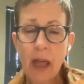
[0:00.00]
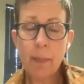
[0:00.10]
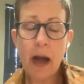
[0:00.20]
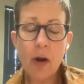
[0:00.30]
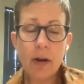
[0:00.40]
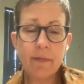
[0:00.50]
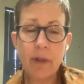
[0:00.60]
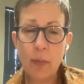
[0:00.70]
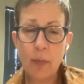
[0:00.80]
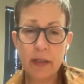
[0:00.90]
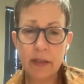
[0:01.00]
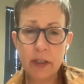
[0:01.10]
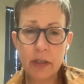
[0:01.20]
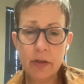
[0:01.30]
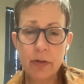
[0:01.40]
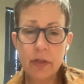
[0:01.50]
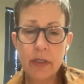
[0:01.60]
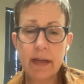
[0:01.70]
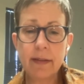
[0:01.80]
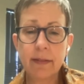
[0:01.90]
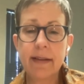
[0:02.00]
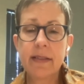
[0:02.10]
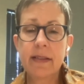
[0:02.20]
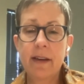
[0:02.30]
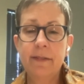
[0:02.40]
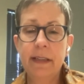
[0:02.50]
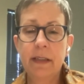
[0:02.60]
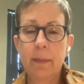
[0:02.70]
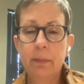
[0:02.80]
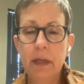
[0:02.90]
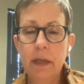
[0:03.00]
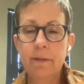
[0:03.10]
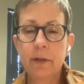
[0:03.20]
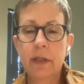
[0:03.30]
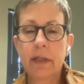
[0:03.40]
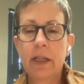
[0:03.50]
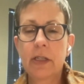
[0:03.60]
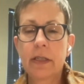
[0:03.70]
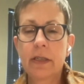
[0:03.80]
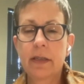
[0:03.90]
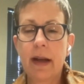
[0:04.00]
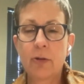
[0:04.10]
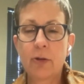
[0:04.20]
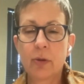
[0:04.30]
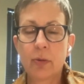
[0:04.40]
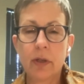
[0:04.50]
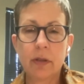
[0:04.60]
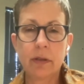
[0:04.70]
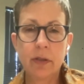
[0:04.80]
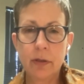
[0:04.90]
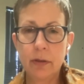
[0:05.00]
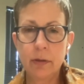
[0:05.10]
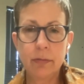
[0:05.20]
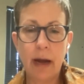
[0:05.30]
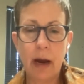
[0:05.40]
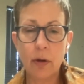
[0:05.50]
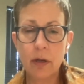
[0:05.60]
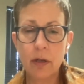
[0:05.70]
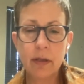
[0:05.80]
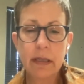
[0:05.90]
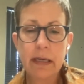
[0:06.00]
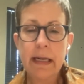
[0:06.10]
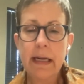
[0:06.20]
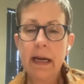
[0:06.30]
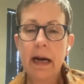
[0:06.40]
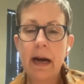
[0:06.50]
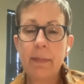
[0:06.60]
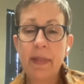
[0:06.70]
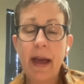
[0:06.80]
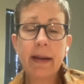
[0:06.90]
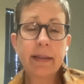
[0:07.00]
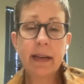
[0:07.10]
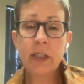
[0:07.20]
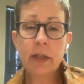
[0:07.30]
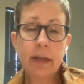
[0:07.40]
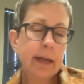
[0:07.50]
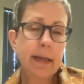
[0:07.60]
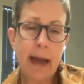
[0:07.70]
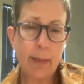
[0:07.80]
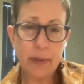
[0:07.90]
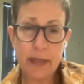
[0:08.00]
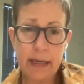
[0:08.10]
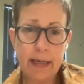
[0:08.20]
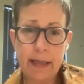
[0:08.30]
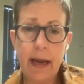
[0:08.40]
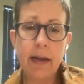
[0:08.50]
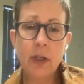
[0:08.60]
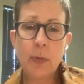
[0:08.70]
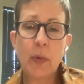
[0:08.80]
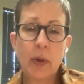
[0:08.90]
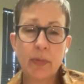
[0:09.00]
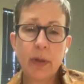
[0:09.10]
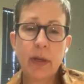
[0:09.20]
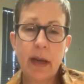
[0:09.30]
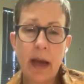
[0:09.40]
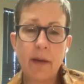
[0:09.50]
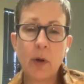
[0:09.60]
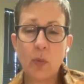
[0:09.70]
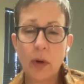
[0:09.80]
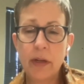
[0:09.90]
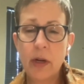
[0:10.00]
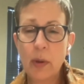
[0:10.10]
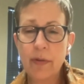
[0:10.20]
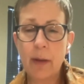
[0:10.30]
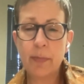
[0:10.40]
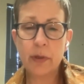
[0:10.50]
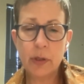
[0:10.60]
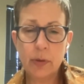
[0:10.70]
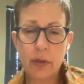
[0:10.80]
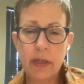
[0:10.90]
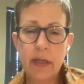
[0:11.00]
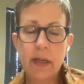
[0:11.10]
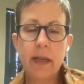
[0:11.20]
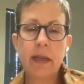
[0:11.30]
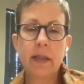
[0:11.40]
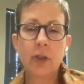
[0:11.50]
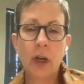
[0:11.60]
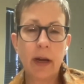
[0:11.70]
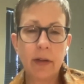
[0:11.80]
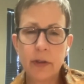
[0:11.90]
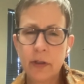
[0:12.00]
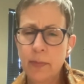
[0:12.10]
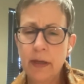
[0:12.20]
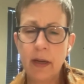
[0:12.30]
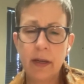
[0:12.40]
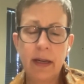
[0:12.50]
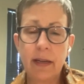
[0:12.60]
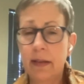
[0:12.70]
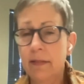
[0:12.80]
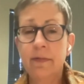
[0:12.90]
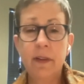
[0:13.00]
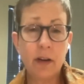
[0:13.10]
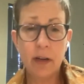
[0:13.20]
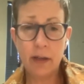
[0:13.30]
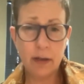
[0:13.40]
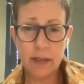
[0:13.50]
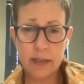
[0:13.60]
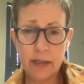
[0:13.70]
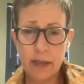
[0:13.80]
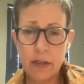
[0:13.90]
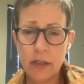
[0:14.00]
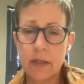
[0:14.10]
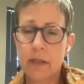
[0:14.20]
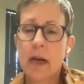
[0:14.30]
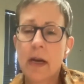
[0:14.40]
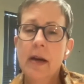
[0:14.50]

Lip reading: about environmental issues, unless they feel a meaningful connection to the natural world, to our earth, And that connection, it can happen at any age, but we really have a window of opportunity in childhood, beginning at the very youngest ages,